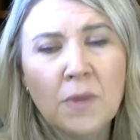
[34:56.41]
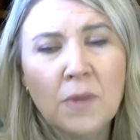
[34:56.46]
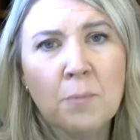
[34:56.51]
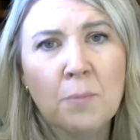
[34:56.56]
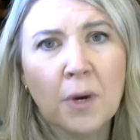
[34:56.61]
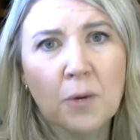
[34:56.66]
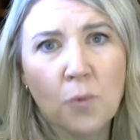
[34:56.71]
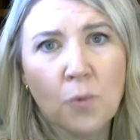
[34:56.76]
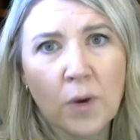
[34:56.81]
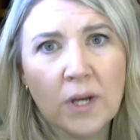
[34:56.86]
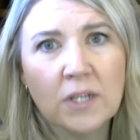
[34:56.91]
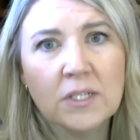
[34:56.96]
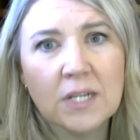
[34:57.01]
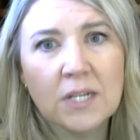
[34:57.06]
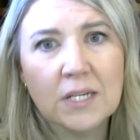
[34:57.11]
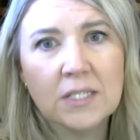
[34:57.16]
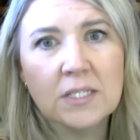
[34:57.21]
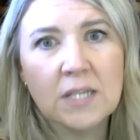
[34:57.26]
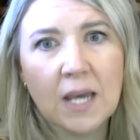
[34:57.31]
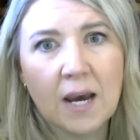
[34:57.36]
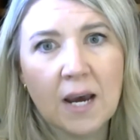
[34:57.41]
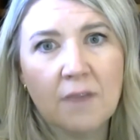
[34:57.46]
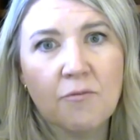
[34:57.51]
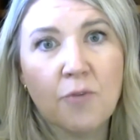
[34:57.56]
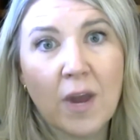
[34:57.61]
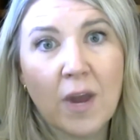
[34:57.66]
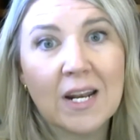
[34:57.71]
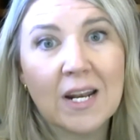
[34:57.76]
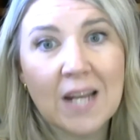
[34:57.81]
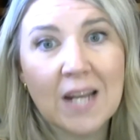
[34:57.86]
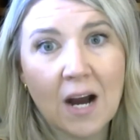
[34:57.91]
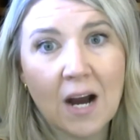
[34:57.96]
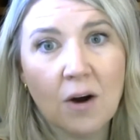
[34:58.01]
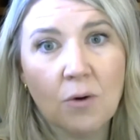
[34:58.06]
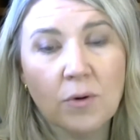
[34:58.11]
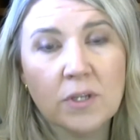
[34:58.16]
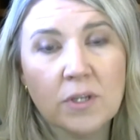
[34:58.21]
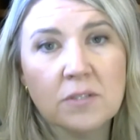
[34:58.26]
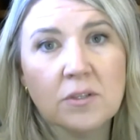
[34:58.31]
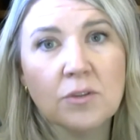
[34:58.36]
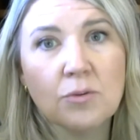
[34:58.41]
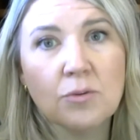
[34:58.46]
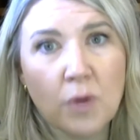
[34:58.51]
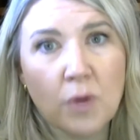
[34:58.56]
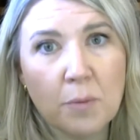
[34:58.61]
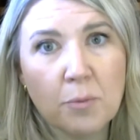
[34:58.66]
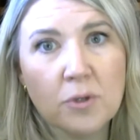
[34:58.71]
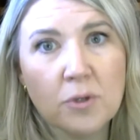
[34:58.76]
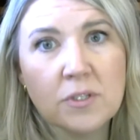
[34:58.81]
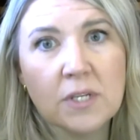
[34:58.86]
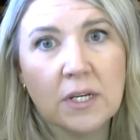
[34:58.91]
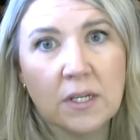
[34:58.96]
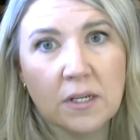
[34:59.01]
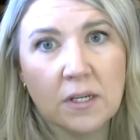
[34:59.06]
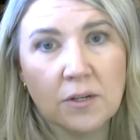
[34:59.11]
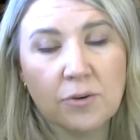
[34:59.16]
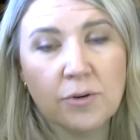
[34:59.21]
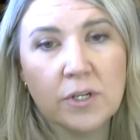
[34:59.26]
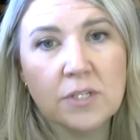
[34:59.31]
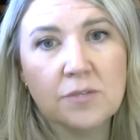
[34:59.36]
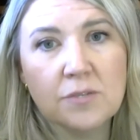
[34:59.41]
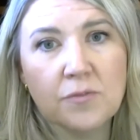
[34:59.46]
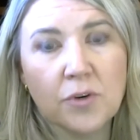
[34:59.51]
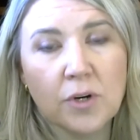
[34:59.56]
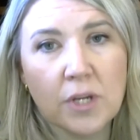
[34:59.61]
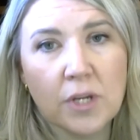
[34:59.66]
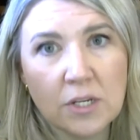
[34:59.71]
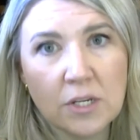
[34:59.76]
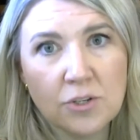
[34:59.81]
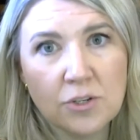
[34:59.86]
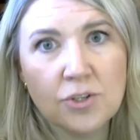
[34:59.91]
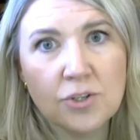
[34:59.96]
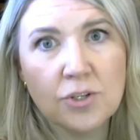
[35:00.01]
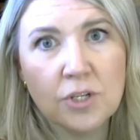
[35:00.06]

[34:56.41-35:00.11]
But what it does have right now is a 3% increase for each